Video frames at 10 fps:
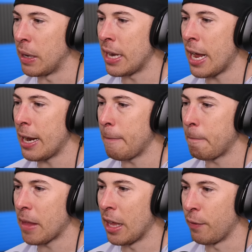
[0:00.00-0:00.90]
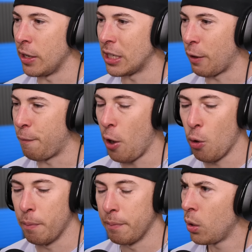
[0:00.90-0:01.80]
but not elephant. It's like
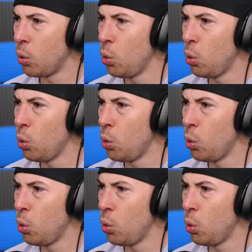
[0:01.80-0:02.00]
foam.